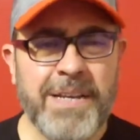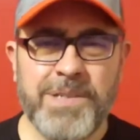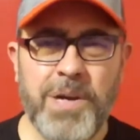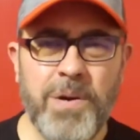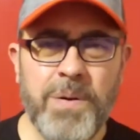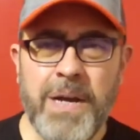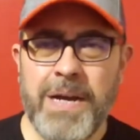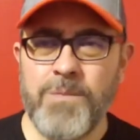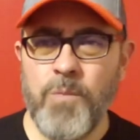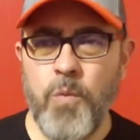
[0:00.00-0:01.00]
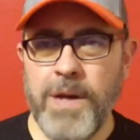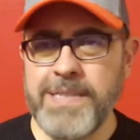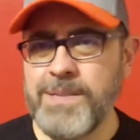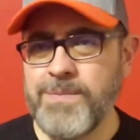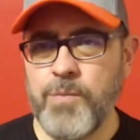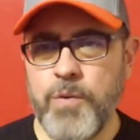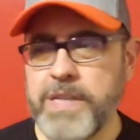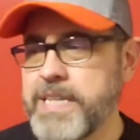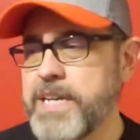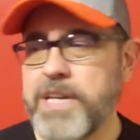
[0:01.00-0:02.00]
So wasn't
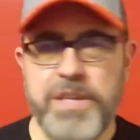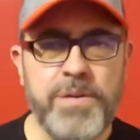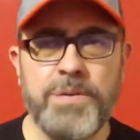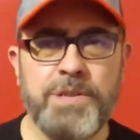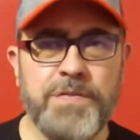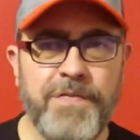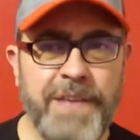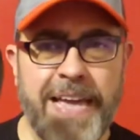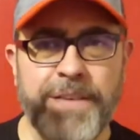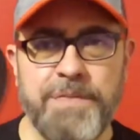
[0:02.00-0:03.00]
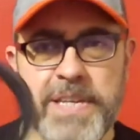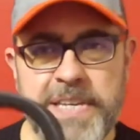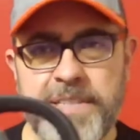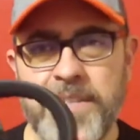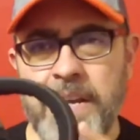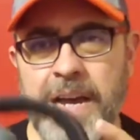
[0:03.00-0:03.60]
really a huge fan of these